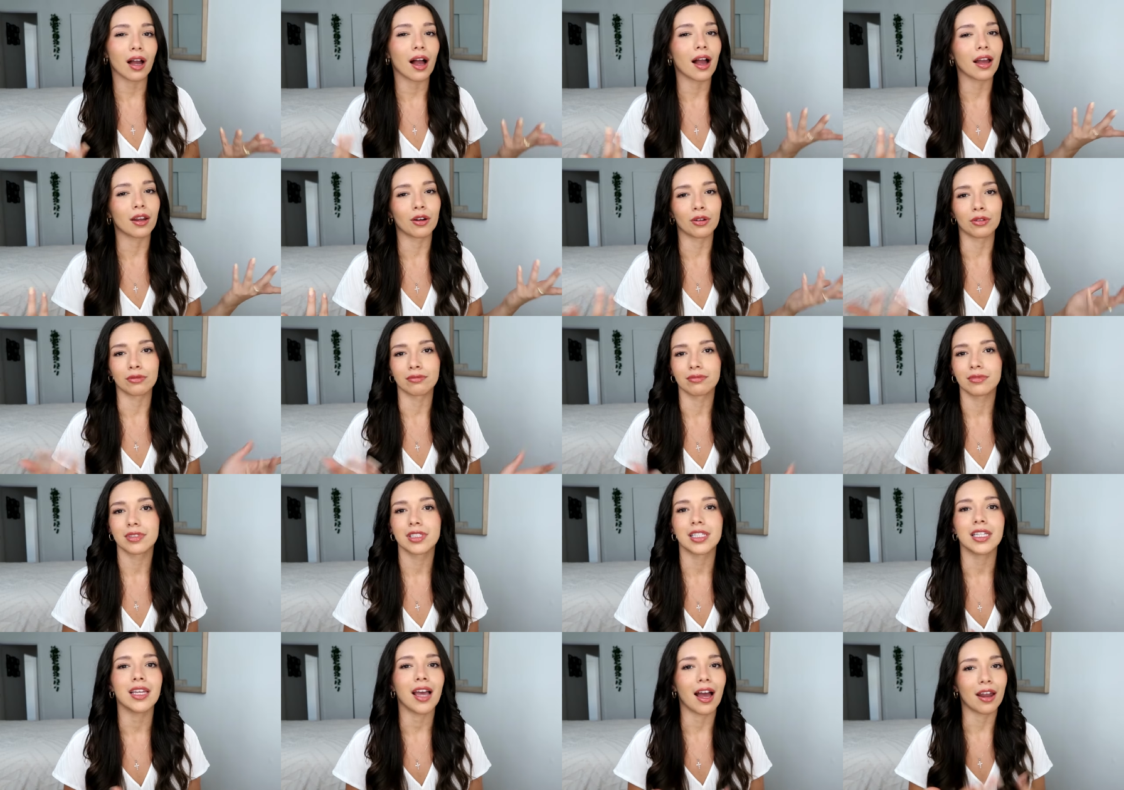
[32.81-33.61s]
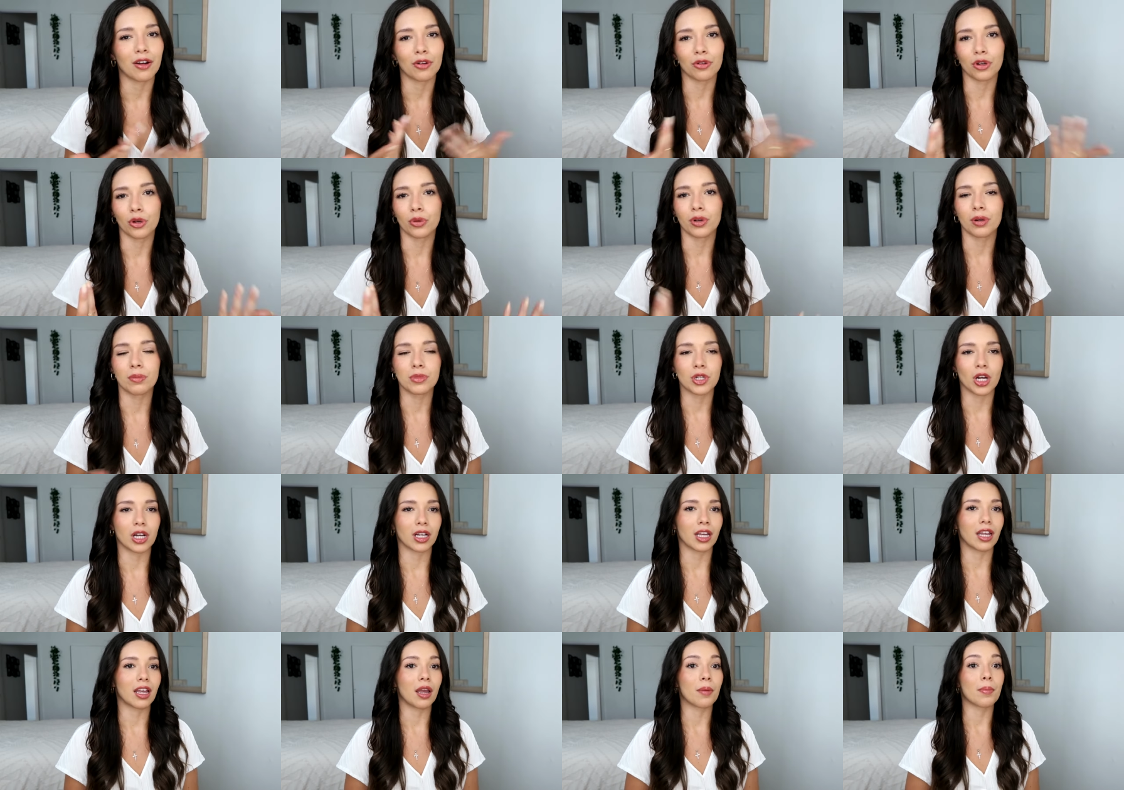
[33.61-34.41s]
I don't know what I'm
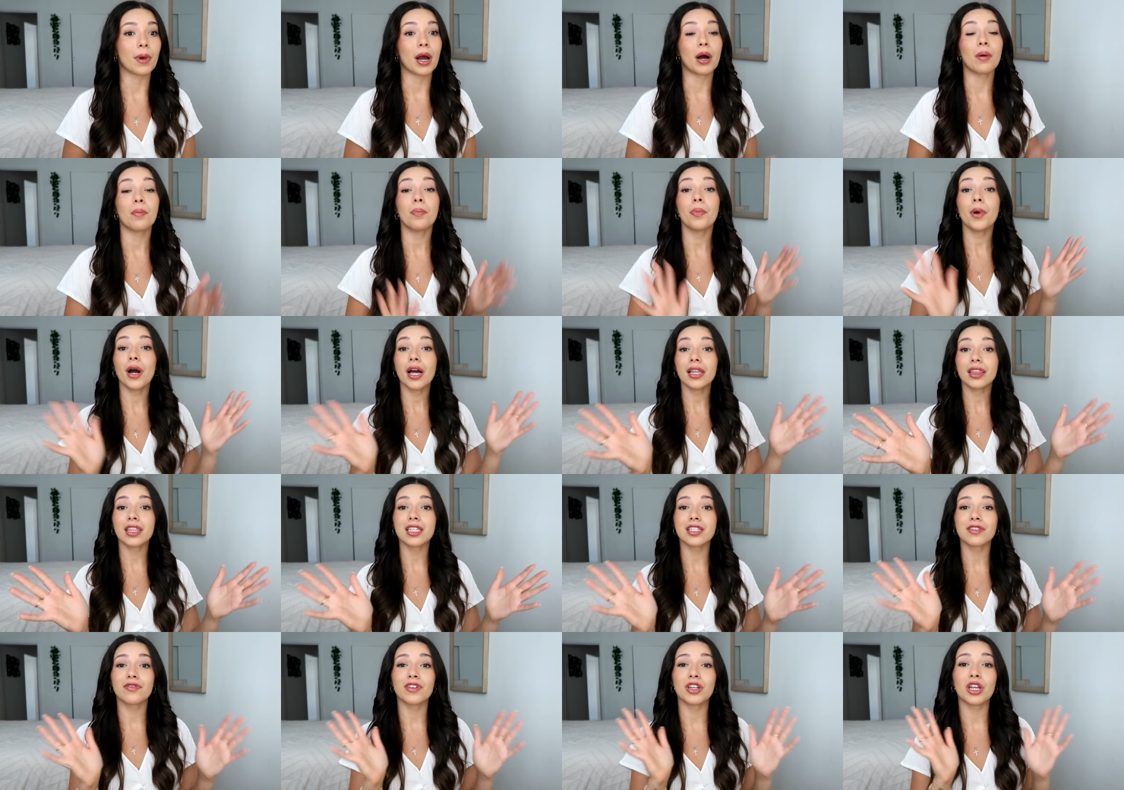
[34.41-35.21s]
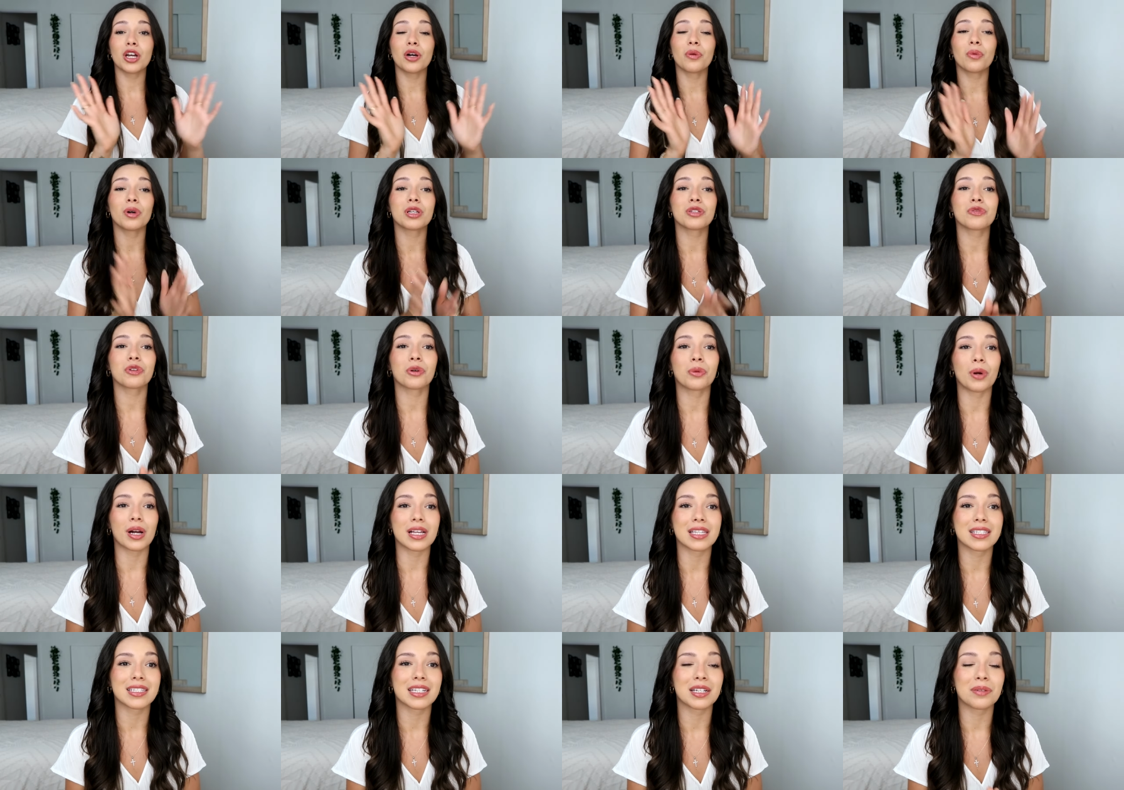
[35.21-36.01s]
talking about, but this video was
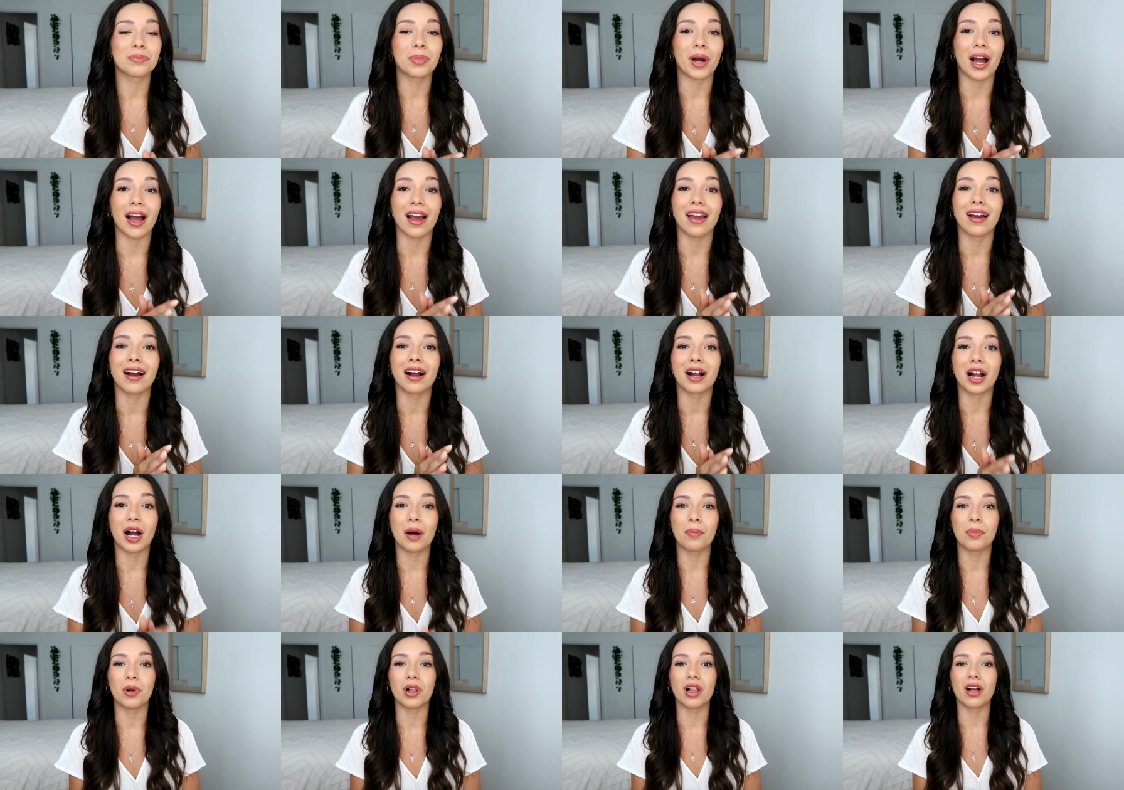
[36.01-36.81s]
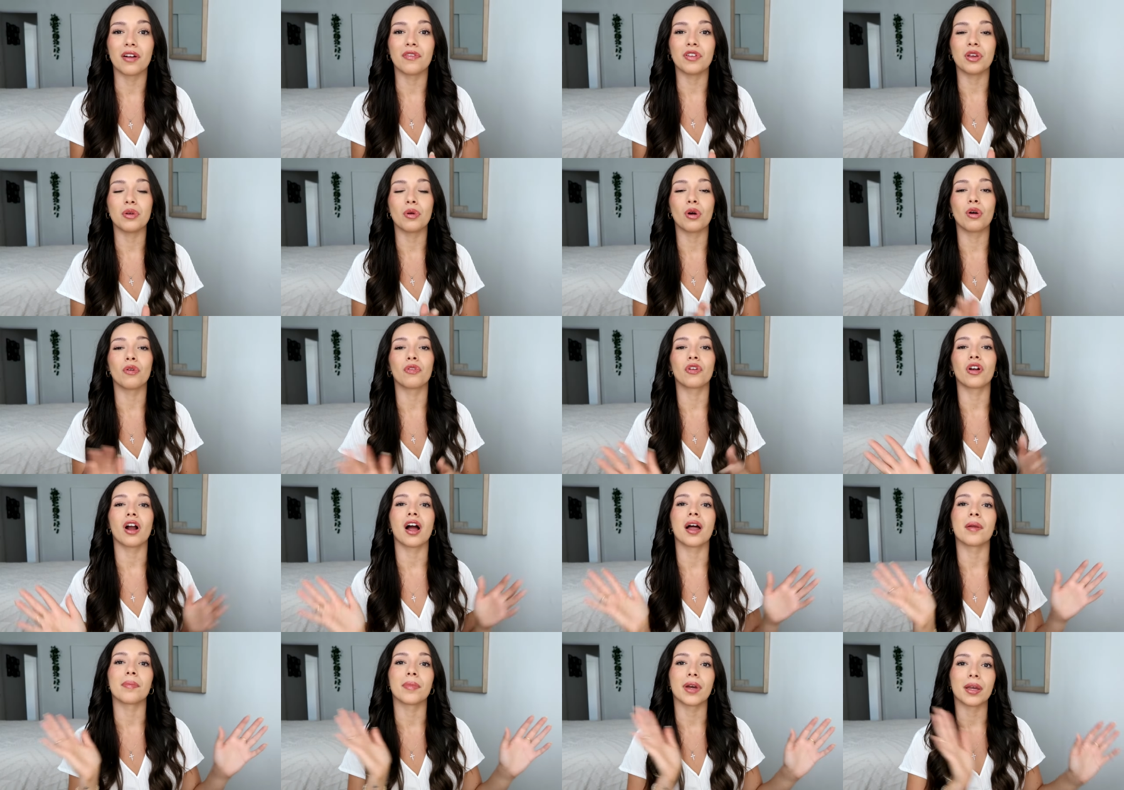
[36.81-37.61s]
requested by a couple of you over
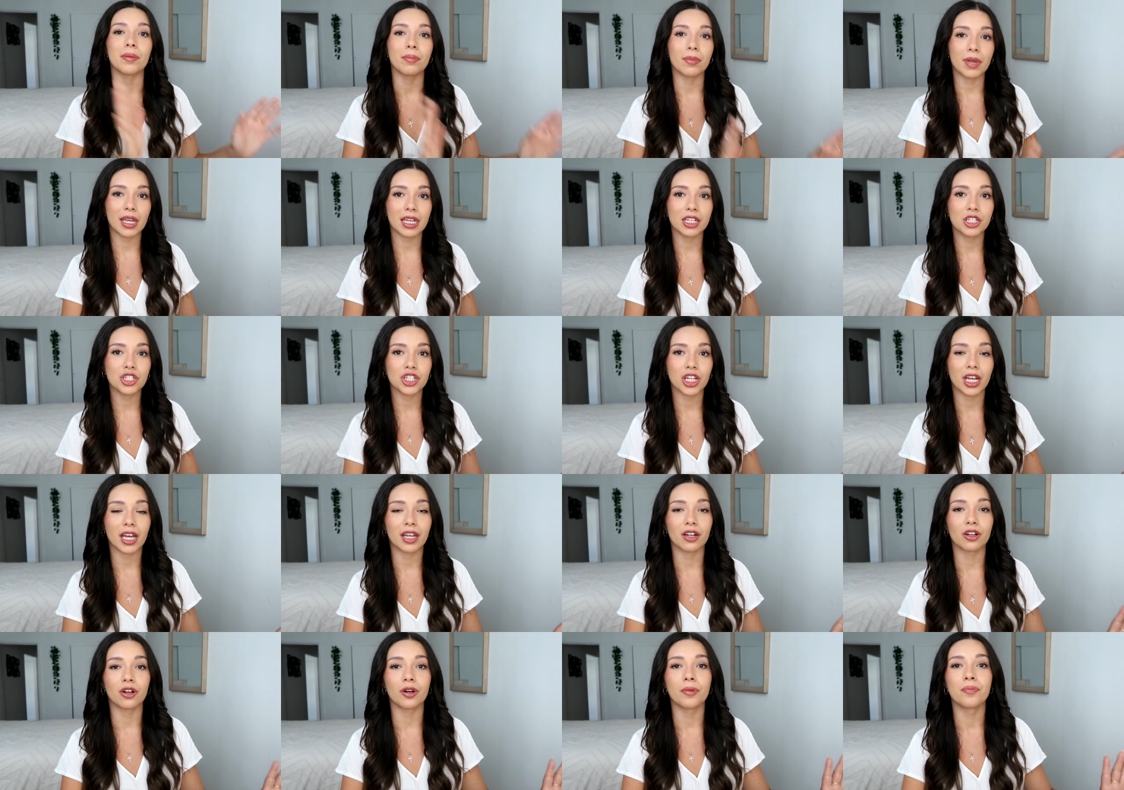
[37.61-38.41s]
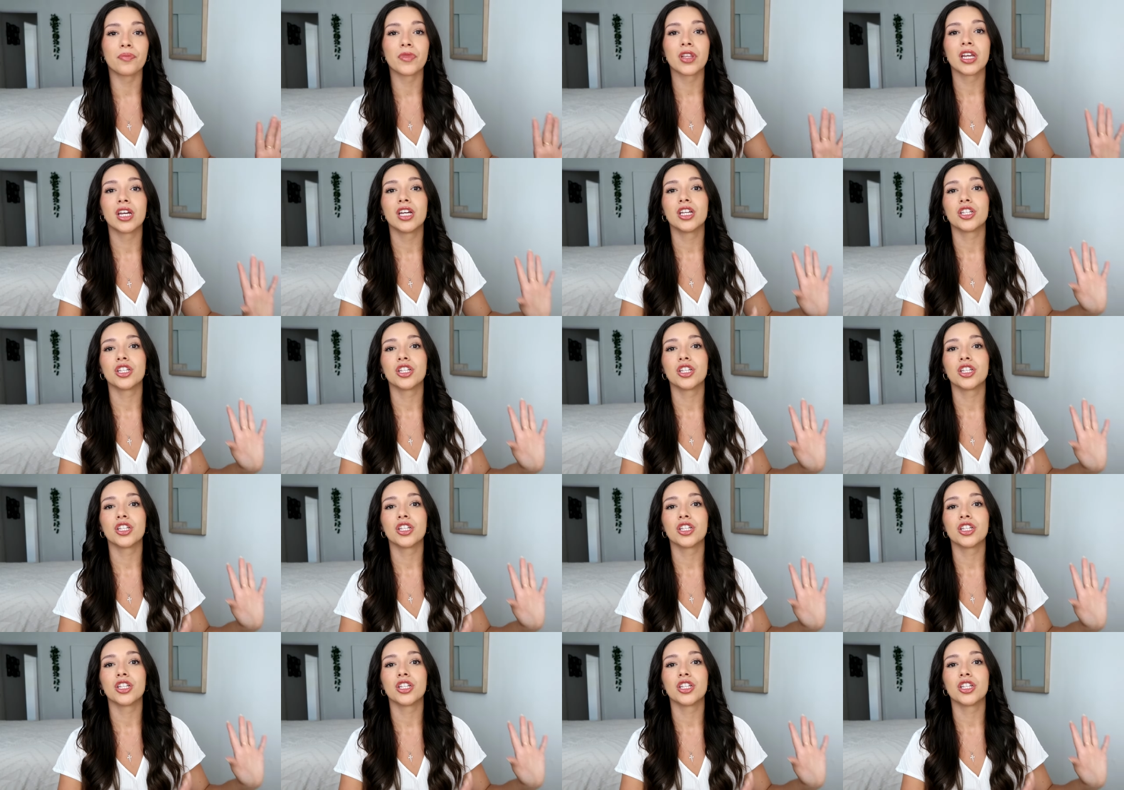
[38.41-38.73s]
on my main channel